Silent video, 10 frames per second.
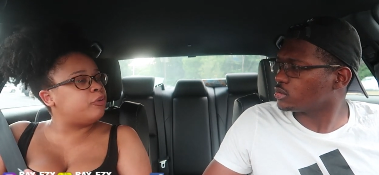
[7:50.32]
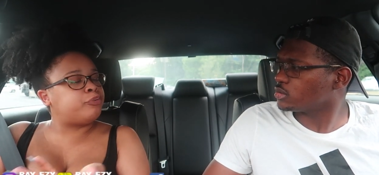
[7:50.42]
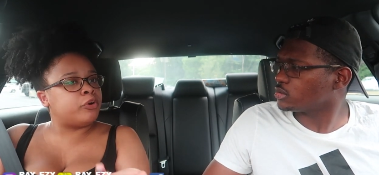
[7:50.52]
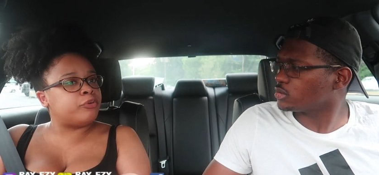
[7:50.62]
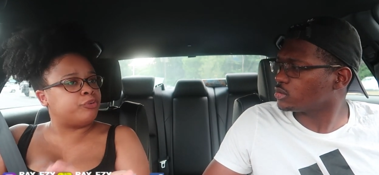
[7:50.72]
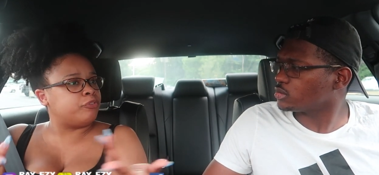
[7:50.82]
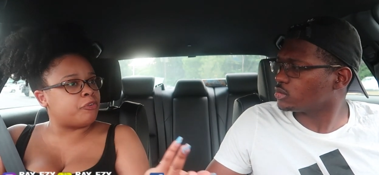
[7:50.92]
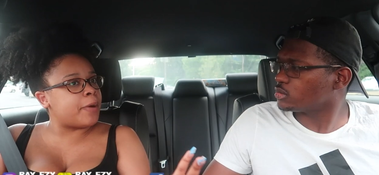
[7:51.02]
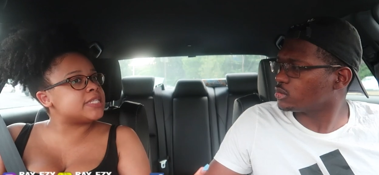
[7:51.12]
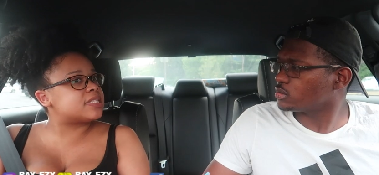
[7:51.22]
Speaker 1: for, for,
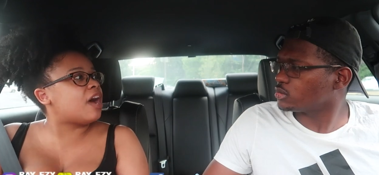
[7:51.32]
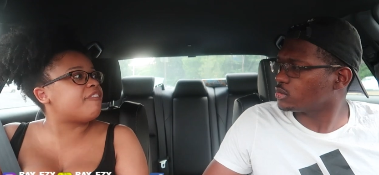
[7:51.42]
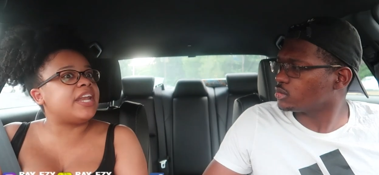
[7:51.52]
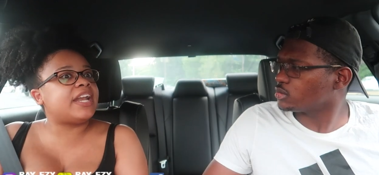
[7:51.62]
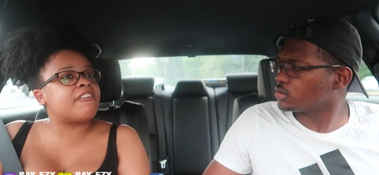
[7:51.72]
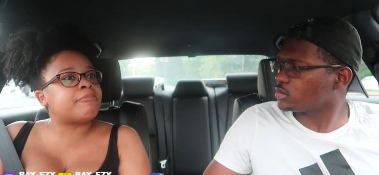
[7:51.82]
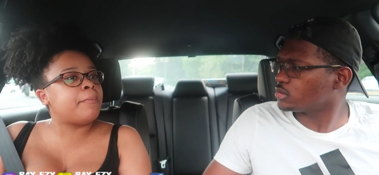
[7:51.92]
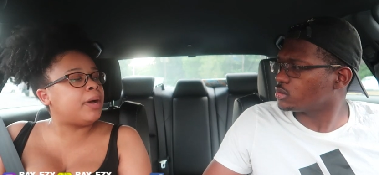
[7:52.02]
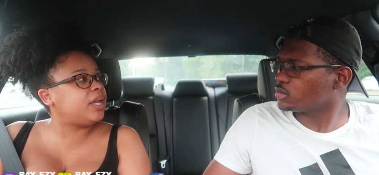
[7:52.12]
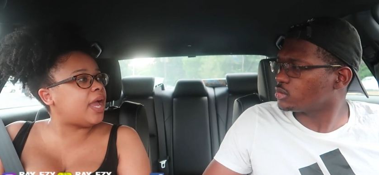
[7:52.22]
for, for my stuff. I didn't have
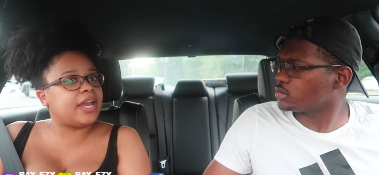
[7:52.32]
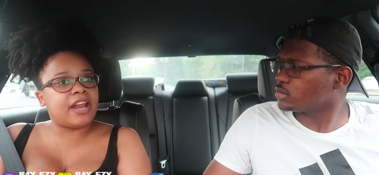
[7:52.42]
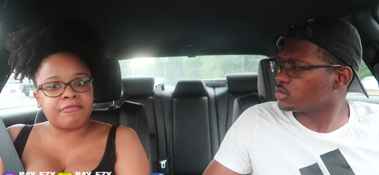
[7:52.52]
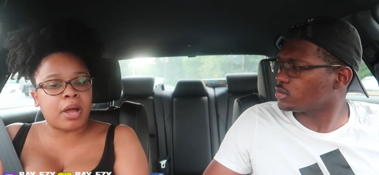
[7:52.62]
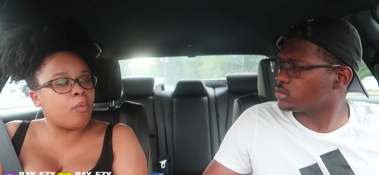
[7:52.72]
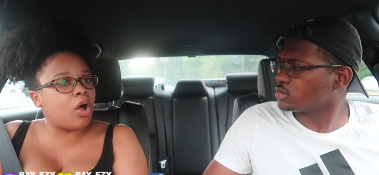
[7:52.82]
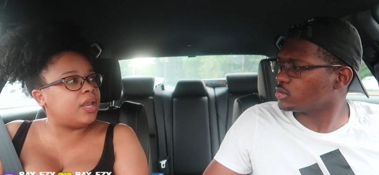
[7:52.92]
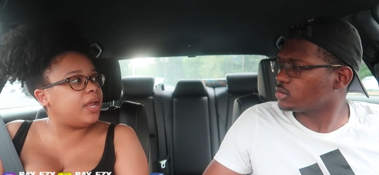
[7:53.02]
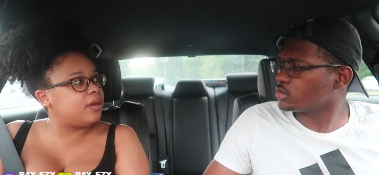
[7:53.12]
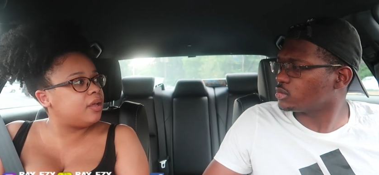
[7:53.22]
my money. I didn't have my
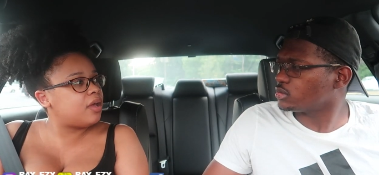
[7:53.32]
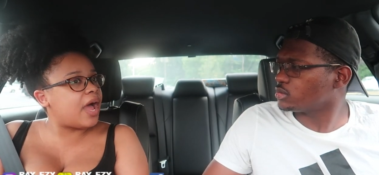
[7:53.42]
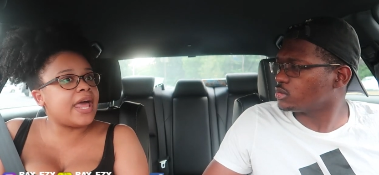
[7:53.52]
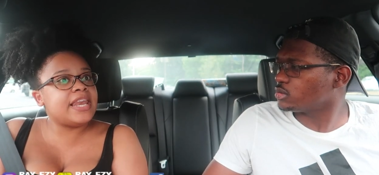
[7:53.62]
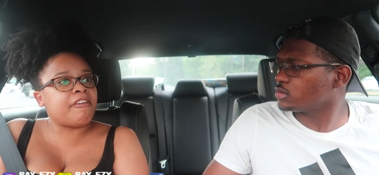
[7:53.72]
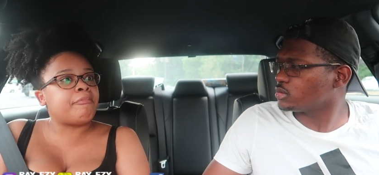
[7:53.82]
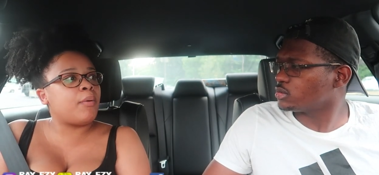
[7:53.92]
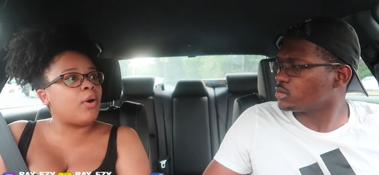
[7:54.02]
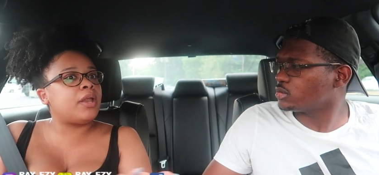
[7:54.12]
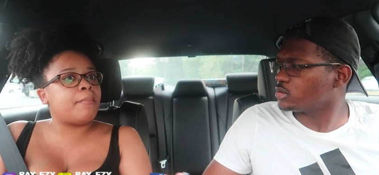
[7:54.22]
wallet. I had left
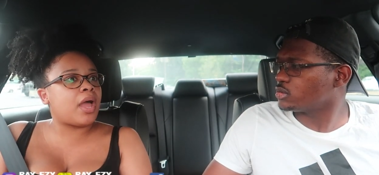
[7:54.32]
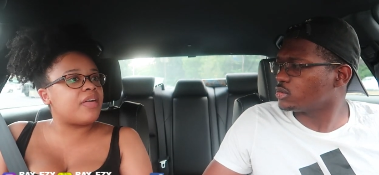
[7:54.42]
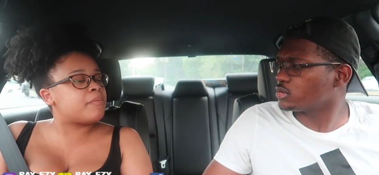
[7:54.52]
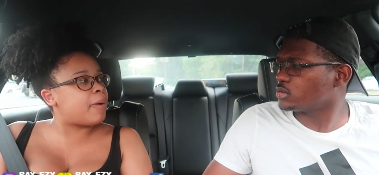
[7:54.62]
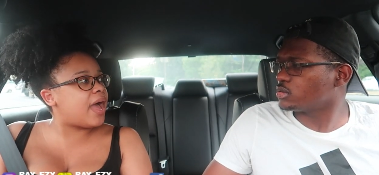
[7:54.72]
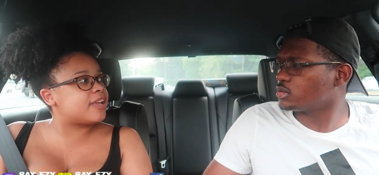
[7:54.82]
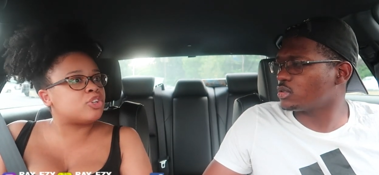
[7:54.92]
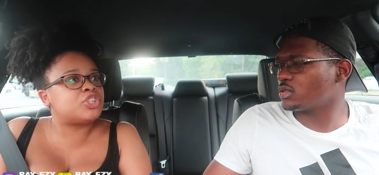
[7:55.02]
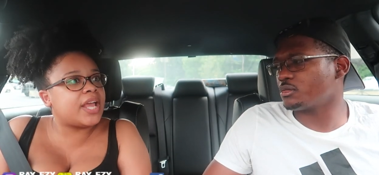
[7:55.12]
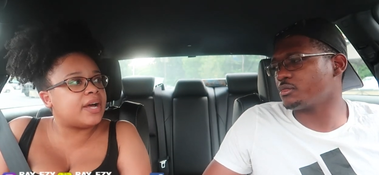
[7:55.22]
my wallet in my other
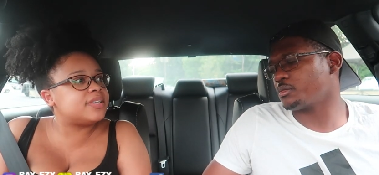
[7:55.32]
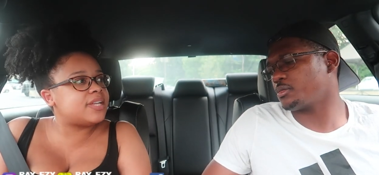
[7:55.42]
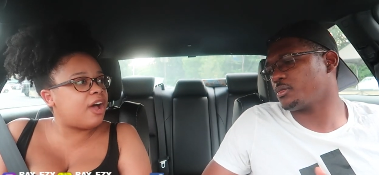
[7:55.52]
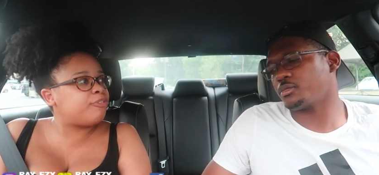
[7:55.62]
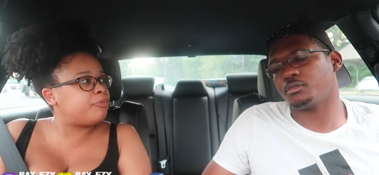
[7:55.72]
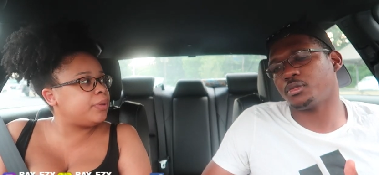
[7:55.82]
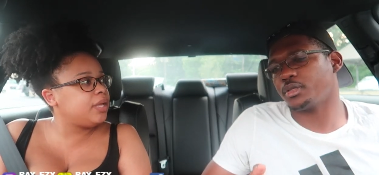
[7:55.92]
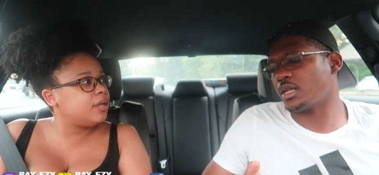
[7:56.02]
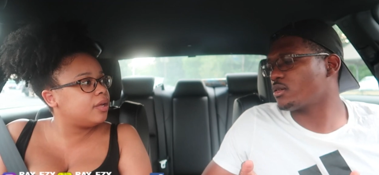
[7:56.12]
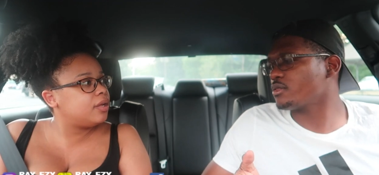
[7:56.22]
bag, so she held it down for
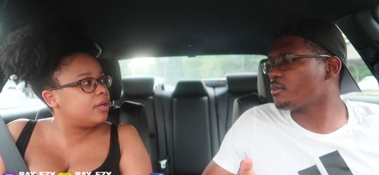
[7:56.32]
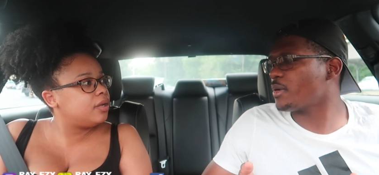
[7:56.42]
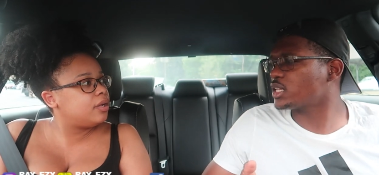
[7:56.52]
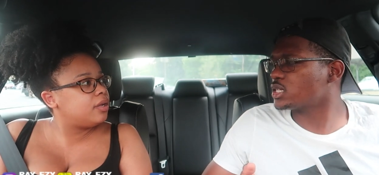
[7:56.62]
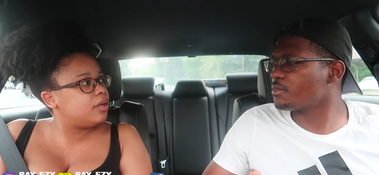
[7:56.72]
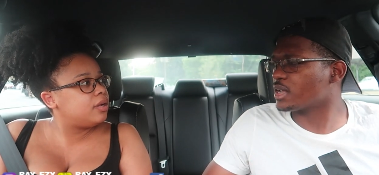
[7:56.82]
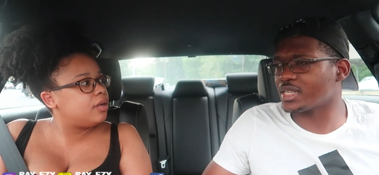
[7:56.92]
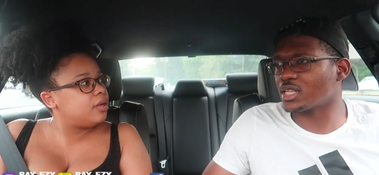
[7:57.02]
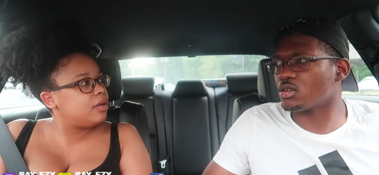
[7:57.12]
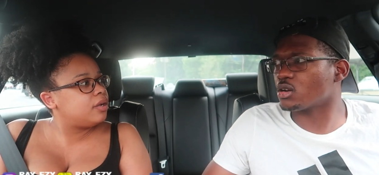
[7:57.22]
me. I mean, that
Speaker 2: don't even match up
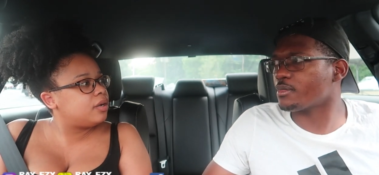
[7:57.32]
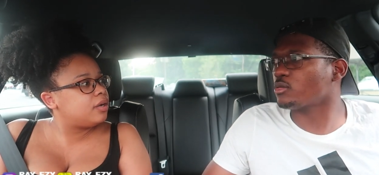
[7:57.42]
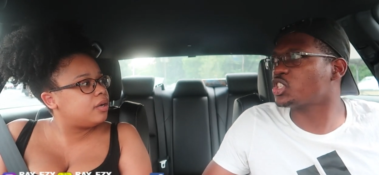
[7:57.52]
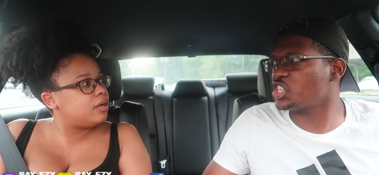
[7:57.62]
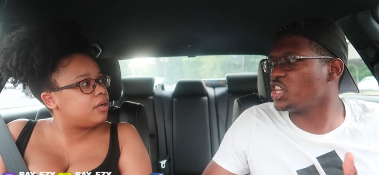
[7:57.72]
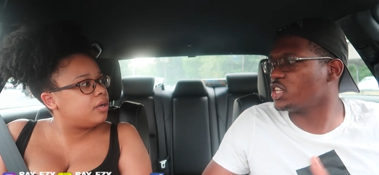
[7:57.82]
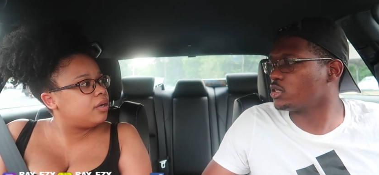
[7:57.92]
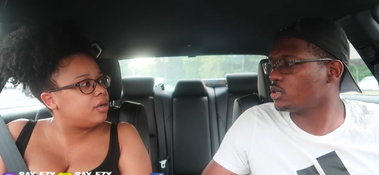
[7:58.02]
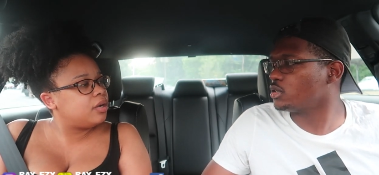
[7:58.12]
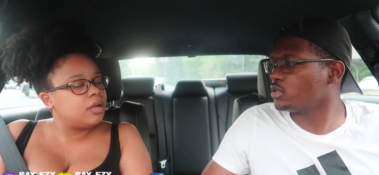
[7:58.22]
because y'all talking about
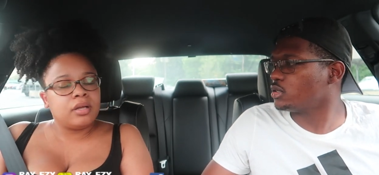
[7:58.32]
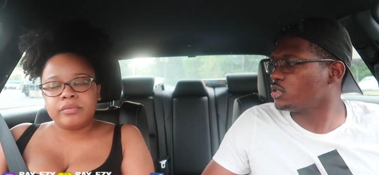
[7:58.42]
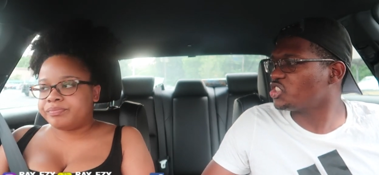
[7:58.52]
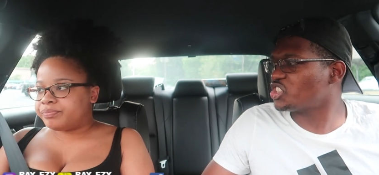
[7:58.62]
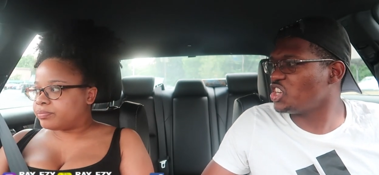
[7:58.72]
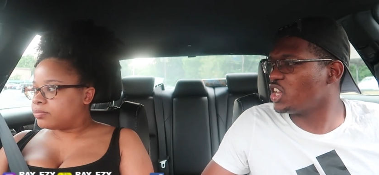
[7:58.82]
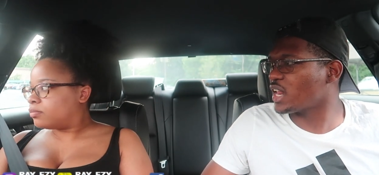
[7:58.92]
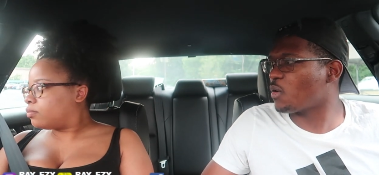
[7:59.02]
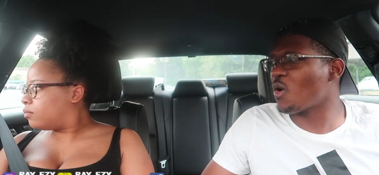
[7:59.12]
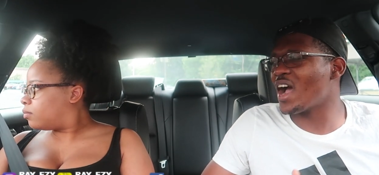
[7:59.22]
cheating.
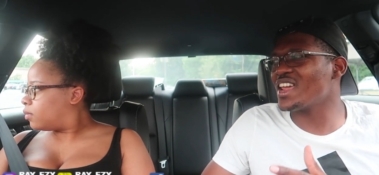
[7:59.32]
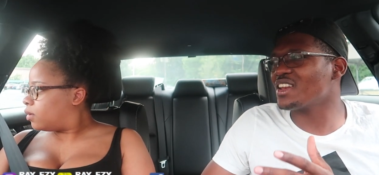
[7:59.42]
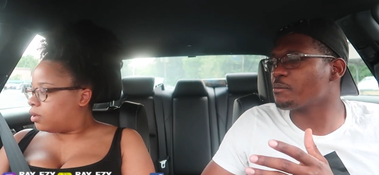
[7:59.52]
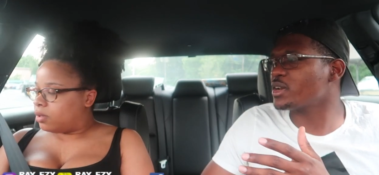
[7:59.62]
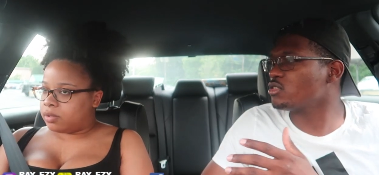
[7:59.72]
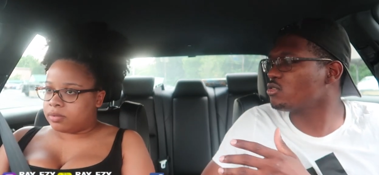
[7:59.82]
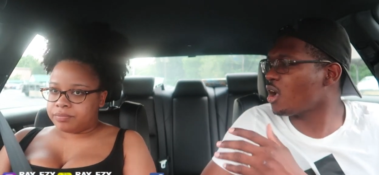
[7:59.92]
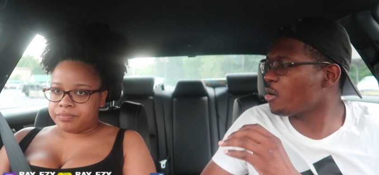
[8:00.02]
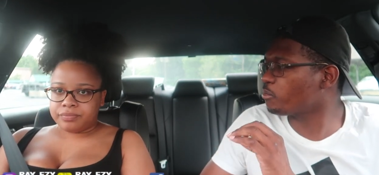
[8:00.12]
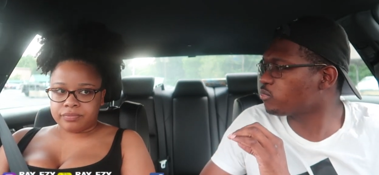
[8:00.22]
Cheating. And why, Britney, you
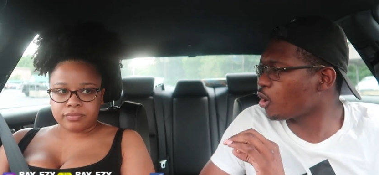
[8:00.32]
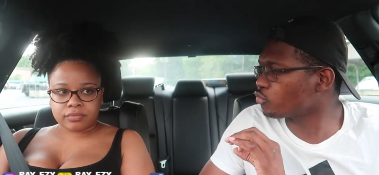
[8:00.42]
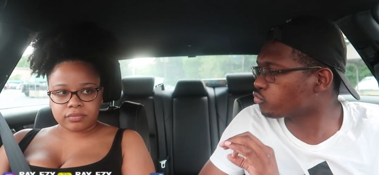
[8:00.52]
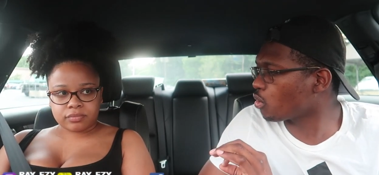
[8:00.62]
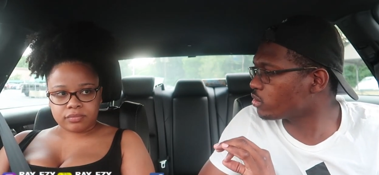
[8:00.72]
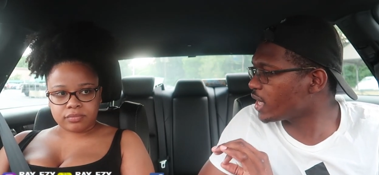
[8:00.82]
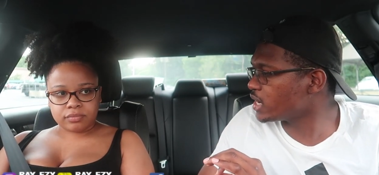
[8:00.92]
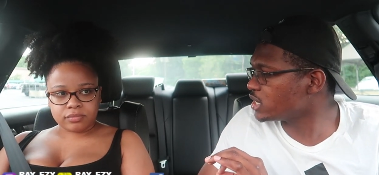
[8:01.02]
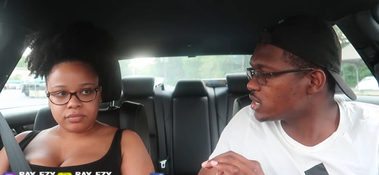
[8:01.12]
know how, how wrong that